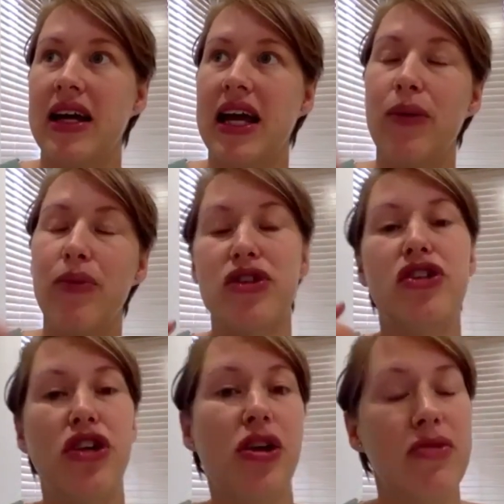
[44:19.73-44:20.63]
it was
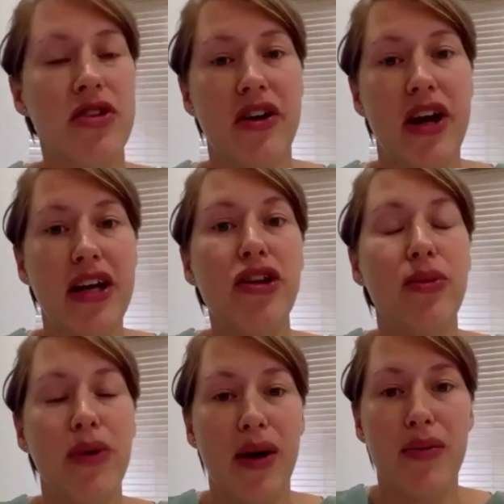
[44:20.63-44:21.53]
assumed that I knew
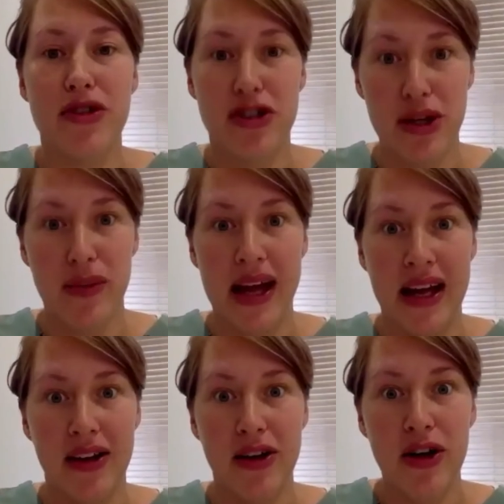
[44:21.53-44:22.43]
what I was
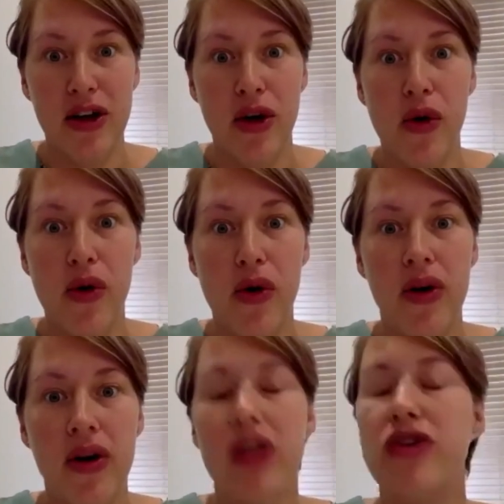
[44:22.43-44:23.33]
doing, or
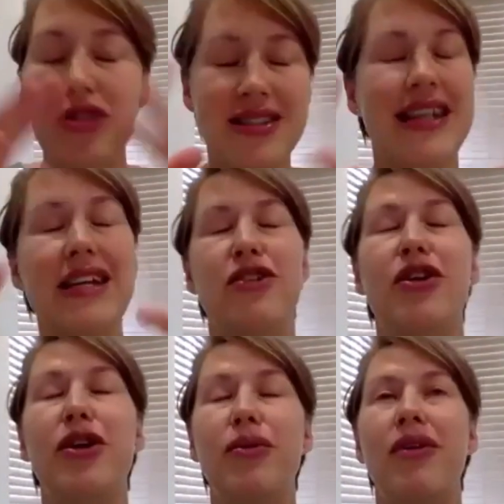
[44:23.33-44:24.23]
you just need
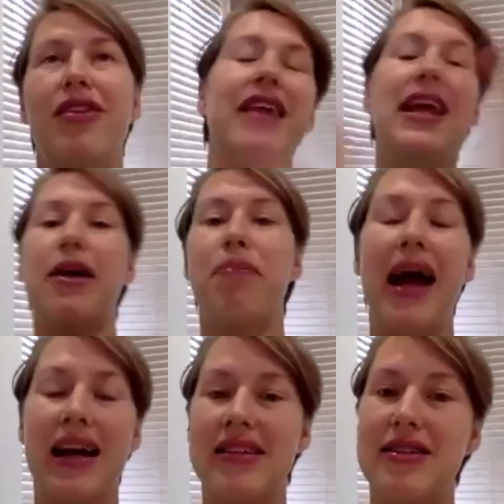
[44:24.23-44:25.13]
to think
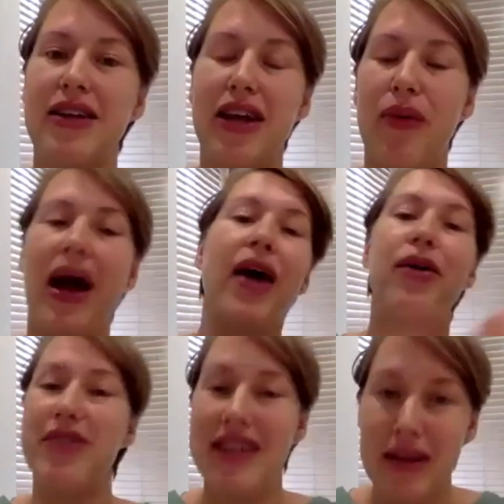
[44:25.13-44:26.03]
back to, you know, how
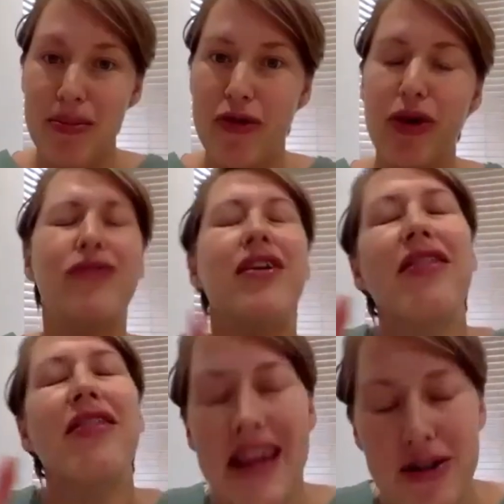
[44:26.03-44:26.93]
you did it before, you've
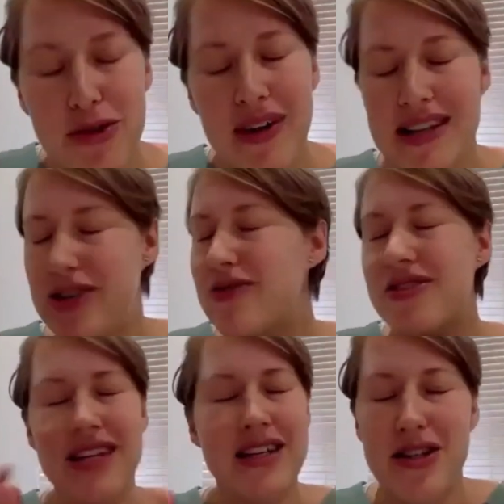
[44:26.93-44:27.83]
done this already, you
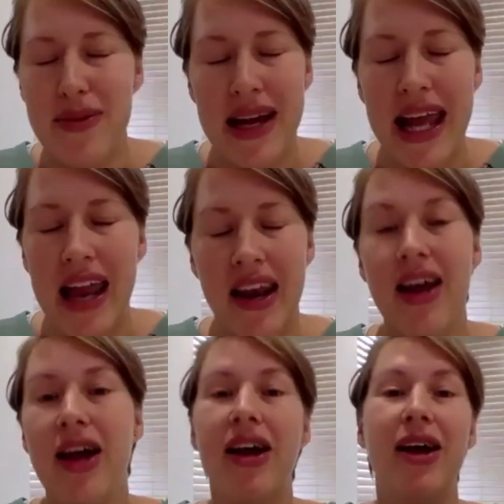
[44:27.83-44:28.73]
just need to do it again.
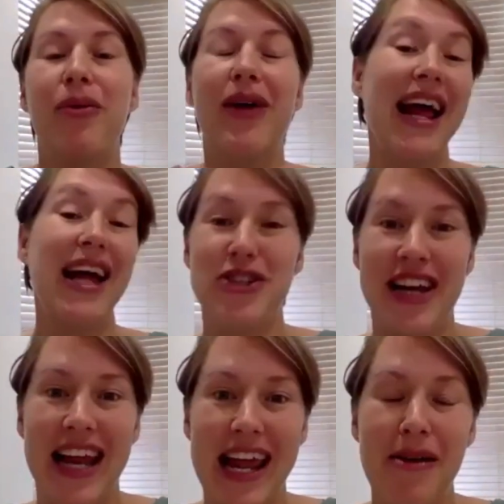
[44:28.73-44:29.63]
Well,
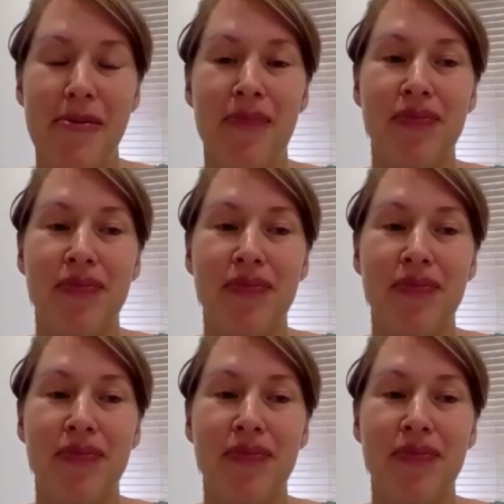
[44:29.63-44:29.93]
actually,